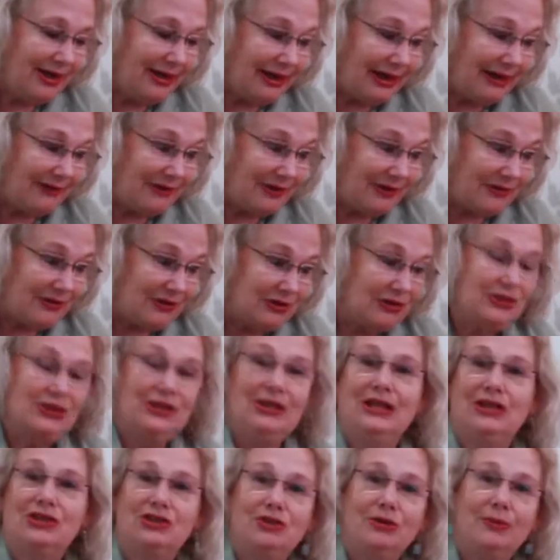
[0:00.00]
And then there's
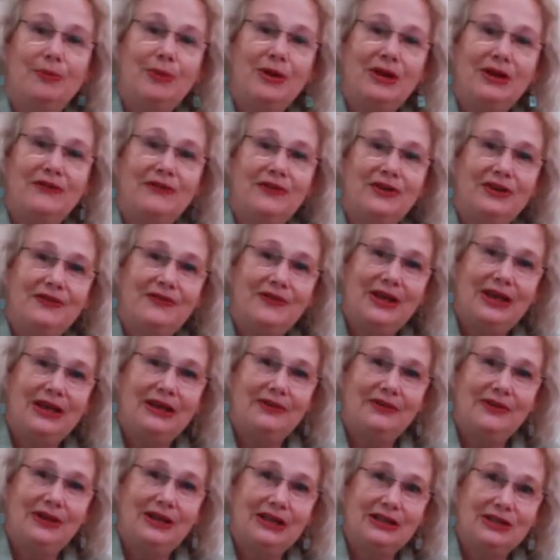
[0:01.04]
an extra benefit of
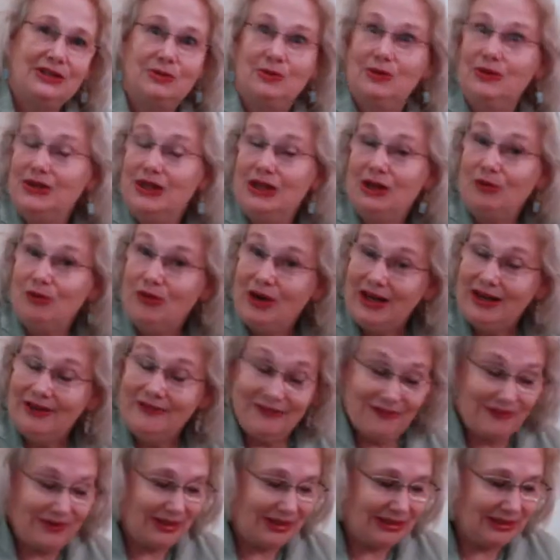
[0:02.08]
that, and that is when they
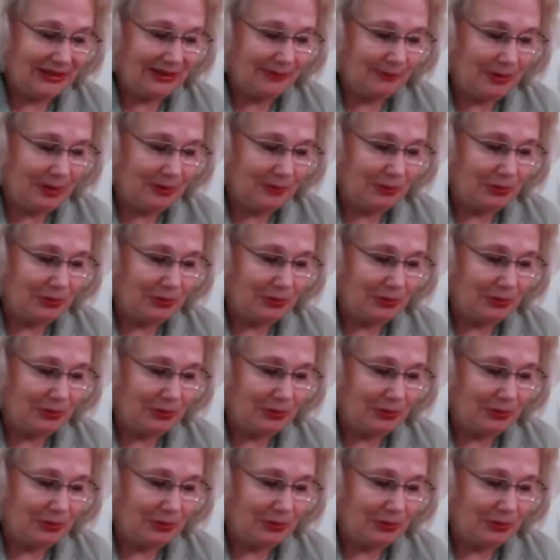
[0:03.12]
arrive finally,